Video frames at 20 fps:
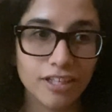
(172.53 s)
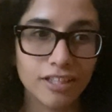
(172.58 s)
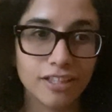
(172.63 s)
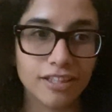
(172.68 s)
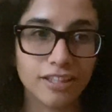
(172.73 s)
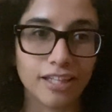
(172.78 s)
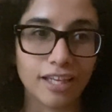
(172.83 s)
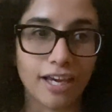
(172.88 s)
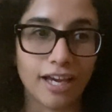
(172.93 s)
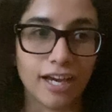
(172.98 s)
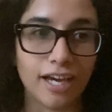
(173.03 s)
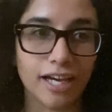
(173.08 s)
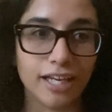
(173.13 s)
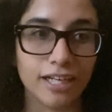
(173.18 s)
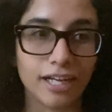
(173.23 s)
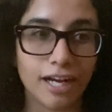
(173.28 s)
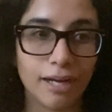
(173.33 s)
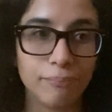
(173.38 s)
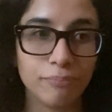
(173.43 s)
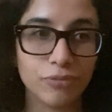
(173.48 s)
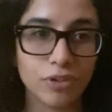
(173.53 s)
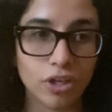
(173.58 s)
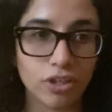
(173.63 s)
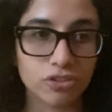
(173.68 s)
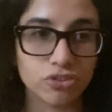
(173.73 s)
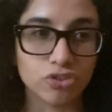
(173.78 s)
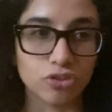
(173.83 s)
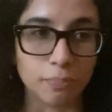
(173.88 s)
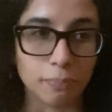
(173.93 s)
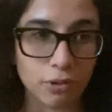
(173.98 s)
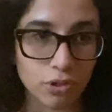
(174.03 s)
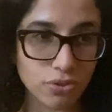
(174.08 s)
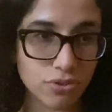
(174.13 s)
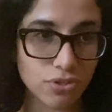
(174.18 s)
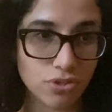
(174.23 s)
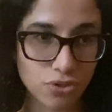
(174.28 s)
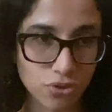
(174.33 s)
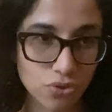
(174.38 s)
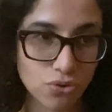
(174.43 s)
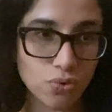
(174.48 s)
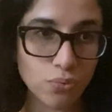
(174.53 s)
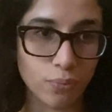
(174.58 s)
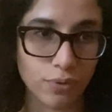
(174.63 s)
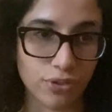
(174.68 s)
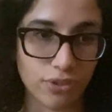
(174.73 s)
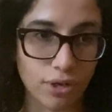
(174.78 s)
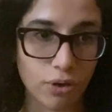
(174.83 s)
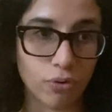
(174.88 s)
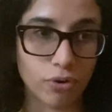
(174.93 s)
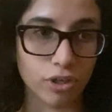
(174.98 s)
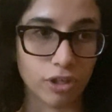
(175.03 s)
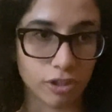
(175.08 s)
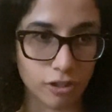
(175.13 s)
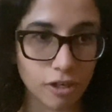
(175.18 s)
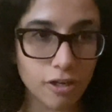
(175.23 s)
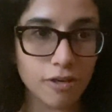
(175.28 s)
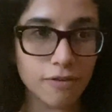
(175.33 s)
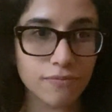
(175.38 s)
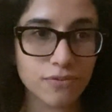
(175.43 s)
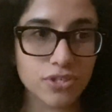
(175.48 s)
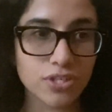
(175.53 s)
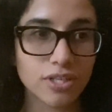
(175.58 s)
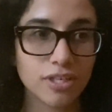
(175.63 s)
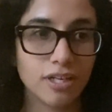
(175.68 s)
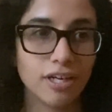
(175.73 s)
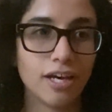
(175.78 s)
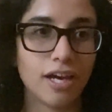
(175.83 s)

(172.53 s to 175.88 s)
that I'm not supposed to without gloves,